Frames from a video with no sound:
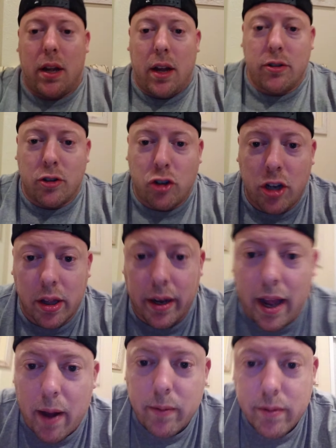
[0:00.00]
just chilling
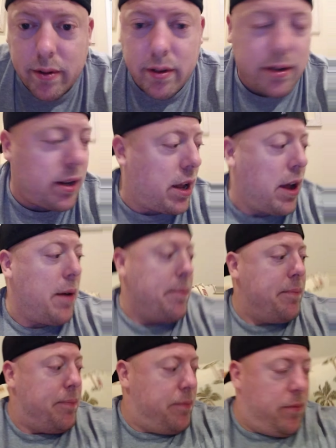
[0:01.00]
out.
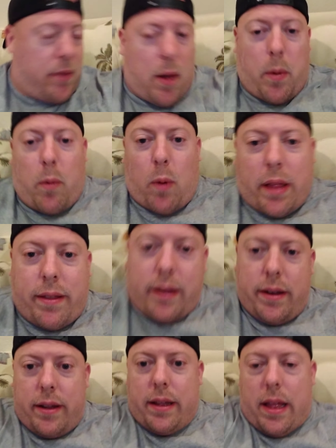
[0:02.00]
That we
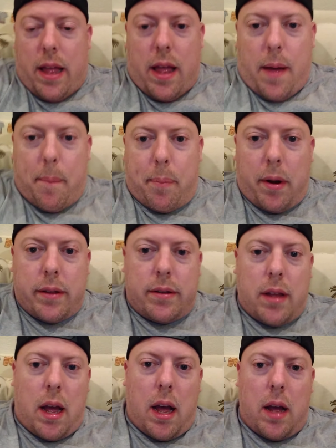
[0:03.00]
rented, but
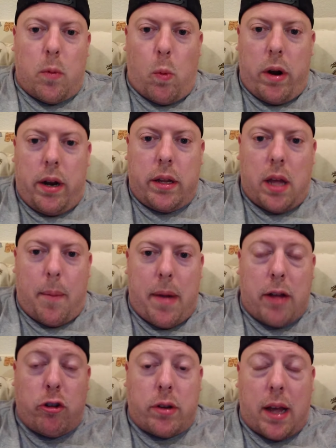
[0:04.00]
wanted to come
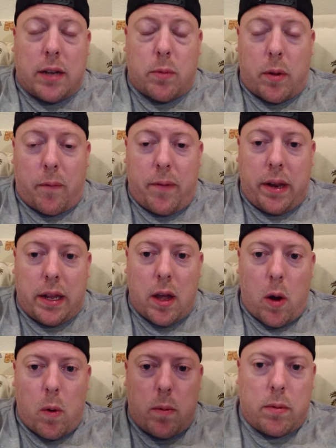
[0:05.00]
at you guys with a
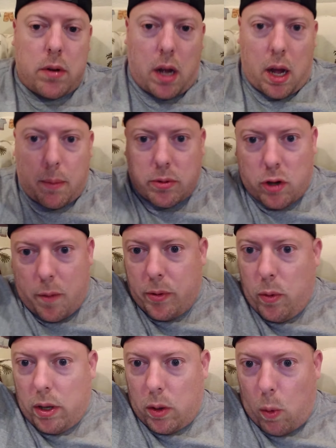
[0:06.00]
video. So I've been
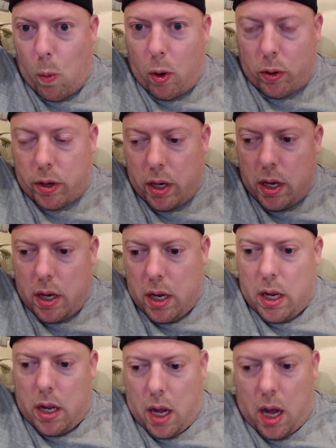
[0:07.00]
doing a little work,
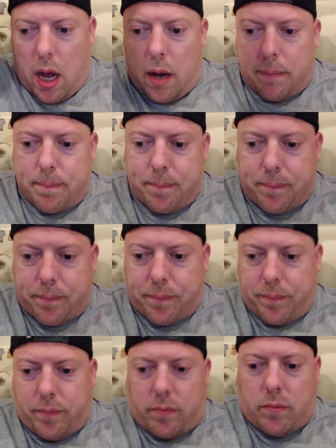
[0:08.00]

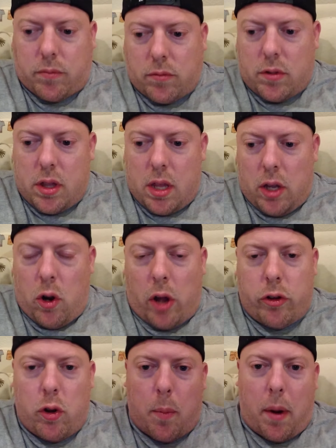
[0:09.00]
not
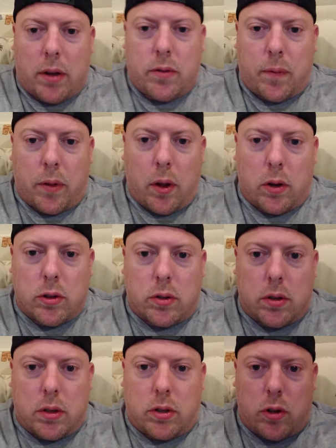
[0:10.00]
too much for
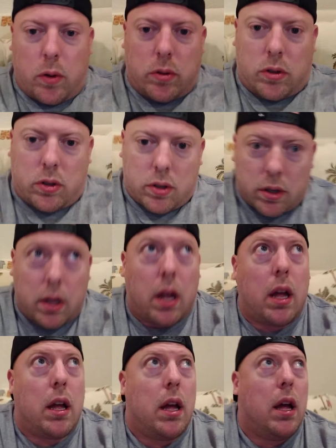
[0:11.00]
those students
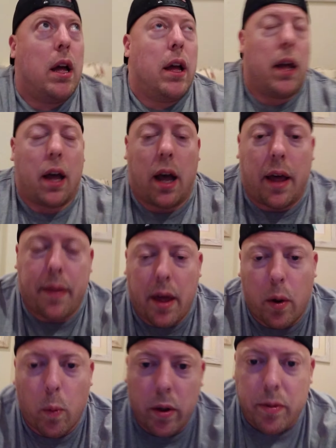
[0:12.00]
that
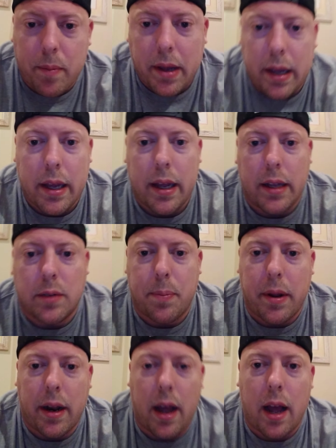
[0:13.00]
are with me. It's been